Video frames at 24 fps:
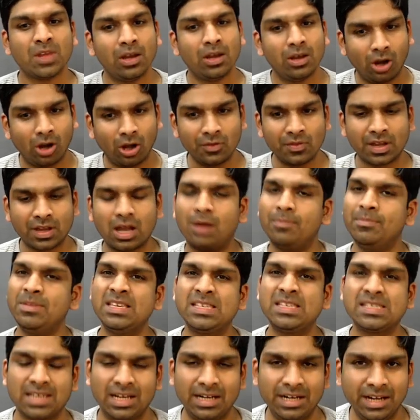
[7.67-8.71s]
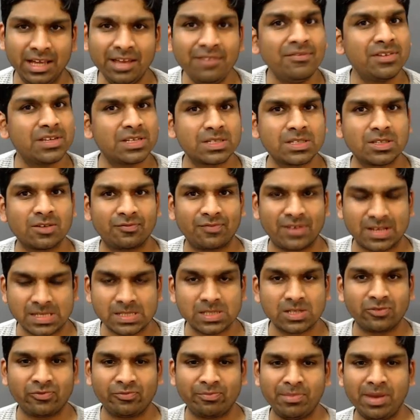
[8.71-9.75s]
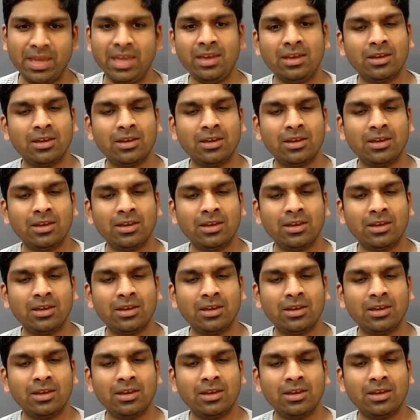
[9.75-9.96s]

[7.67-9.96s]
On the coming Sunday, which is the 1st of May,